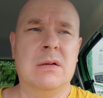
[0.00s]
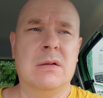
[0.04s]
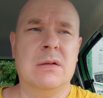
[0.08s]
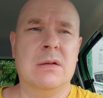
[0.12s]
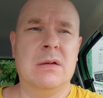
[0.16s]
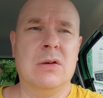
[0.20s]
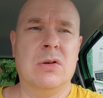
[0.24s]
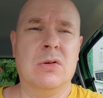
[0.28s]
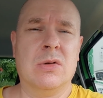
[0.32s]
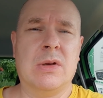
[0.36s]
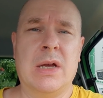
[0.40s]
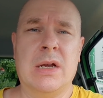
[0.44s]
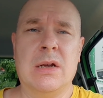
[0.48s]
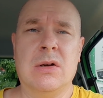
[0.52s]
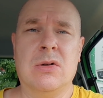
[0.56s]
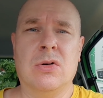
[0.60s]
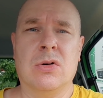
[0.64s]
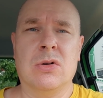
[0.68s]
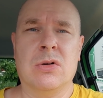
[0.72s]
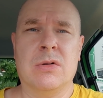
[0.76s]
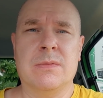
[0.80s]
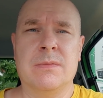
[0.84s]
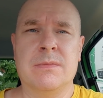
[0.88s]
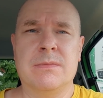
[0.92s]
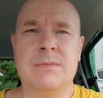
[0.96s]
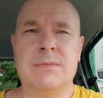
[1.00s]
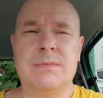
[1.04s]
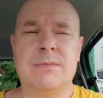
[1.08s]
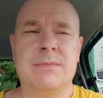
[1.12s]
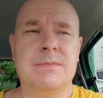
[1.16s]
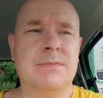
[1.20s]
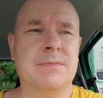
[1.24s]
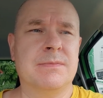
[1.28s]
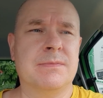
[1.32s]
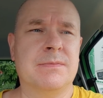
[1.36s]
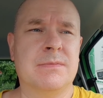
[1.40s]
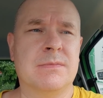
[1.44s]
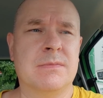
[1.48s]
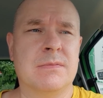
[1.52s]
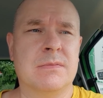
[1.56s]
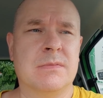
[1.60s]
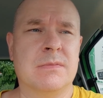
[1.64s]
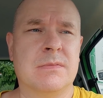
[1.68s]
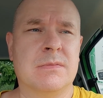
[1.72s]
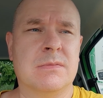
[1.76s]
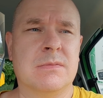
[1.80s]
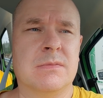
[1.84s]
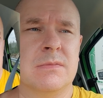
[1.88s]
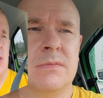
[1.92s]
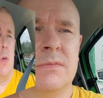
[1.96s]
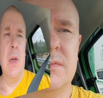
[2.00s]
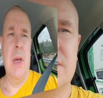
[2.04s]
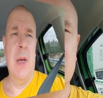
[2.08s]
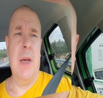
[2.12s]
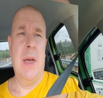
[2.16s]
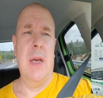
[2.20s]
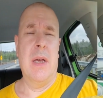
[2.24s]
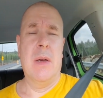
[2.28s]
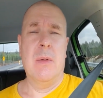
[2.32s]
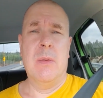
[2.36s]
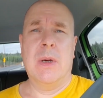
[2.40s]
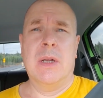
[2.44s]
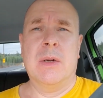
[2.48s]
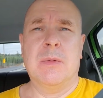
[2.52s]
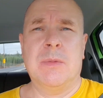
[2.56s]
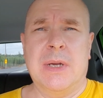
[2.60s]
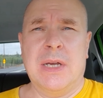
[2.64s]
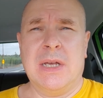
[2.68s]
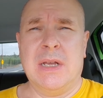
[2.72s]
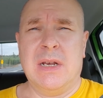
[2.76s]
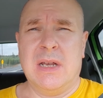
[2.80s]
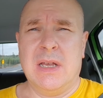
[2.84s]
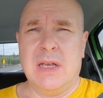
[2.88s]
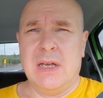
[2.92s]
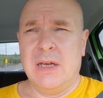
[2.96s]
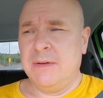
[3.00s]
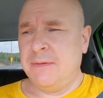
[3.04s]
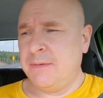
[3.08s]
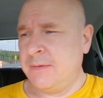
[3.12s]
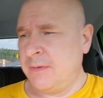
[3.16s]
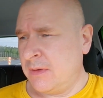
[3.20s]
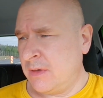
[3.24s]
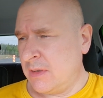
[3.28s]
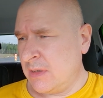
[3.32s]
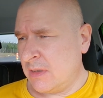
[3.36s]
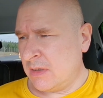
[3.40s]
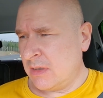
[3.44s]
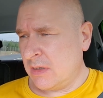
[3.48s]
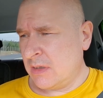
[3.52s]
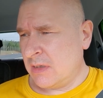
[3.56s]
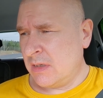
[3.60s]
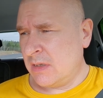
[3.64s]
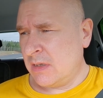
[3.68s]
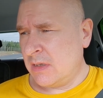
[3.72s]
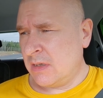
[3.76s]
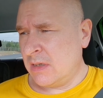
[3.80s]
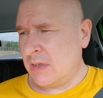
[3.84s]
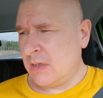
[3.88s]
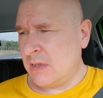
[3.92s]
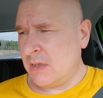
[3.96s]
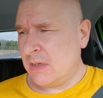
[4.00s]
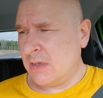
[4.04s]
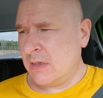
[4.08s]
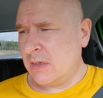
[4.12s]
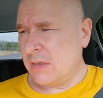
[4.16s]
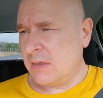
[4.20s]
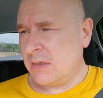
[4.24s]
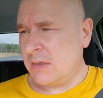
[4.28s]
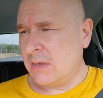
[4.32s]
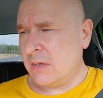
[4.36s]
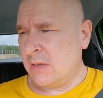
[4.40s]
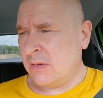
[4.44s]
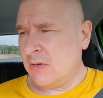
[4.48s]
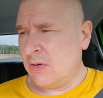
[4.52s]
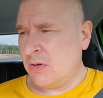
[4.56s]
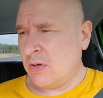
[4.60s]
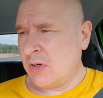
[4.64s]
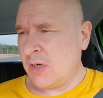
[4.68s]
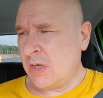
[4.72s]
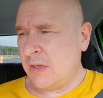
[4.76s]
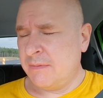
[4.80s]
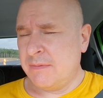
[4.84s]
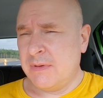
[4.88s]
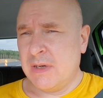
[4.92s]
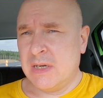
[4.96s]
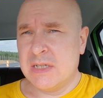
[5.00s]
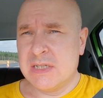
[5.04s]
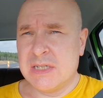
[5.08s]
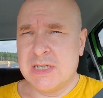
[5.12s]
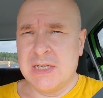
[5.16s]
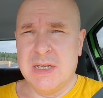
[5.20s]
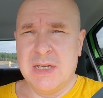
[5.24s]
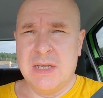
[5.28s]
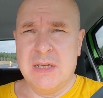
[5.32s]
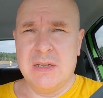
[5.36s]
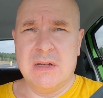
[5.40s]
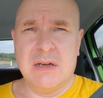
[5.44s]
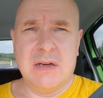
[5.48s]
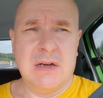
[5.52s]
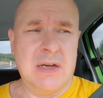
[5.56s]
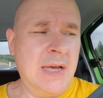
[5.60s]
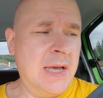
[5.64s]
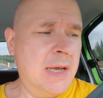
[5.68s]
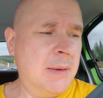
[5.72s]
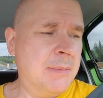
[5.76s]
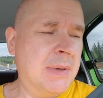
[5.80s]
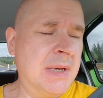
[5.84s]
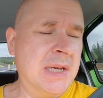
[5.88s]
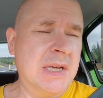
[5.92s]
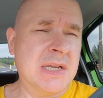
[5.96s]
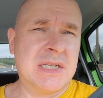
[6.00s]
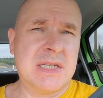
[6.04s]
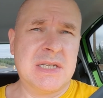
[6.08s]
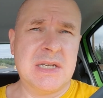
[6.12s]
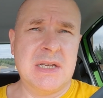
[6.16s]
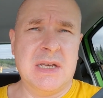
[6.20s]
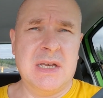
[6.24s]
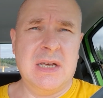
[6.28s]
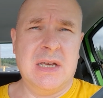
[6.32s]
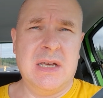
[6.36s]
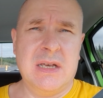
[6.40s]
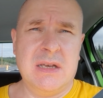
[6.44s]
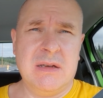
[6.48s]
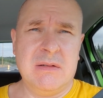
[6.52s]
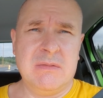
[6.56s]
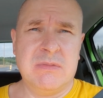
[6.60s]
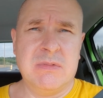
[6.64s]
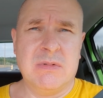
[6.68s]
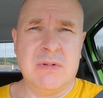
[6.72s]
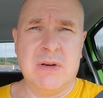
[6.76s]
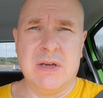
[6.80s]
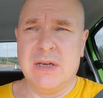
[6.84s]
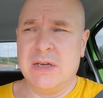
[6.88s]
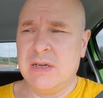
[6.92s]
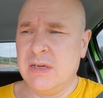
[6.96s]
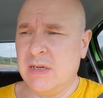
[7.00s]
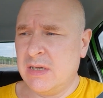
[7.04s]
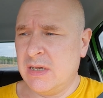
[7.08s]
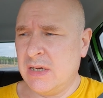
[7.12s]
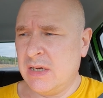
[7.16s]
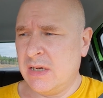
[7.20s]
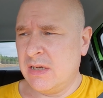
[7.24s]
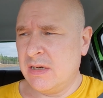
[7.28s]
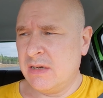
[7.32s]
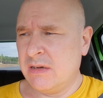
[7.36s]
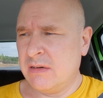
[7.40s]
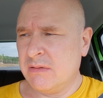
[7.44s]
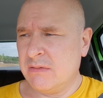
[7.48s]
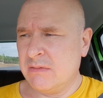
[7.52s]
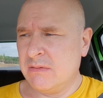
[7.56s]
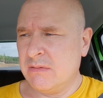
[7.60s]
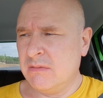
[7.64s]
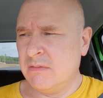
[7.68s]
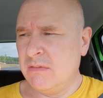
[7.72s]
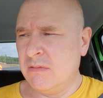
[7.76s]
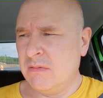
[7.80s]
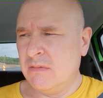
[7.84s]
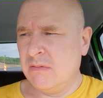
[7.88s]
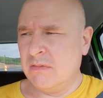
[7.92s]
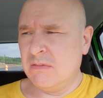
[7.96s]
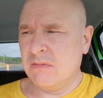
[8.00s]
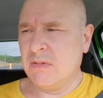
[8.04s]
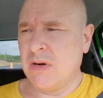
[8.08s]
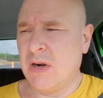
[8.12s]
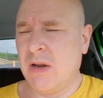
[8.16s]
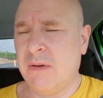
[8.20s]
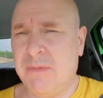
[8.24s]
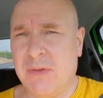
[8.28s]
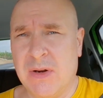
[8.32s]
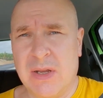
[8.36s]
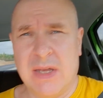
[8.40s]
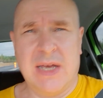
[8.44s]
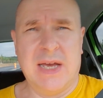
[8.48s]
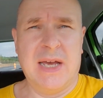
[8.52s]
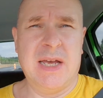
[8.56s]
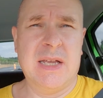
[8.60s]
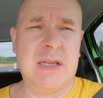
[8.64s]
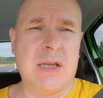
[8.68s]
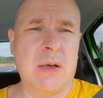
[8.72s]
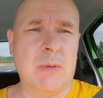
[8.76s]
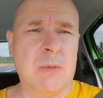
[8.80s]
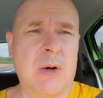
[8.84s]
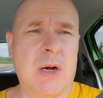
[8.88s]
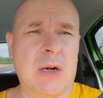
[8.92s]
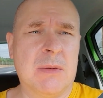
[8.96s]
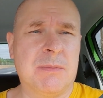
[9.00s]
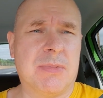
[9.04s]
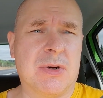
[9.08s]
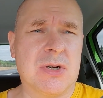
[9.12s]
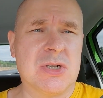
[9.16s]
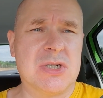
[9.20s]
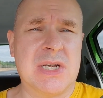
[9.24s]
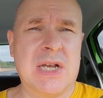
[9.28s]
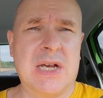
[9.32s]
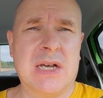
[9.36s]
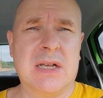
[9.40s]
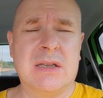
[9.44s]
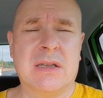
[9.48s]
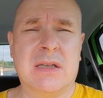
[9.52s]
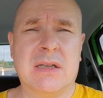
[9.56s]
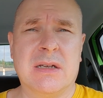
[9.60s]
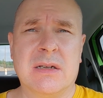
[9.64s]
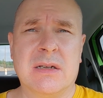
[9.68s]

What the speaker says: looking good. Okay, when we left Orivesi ABC, we had roughly 81%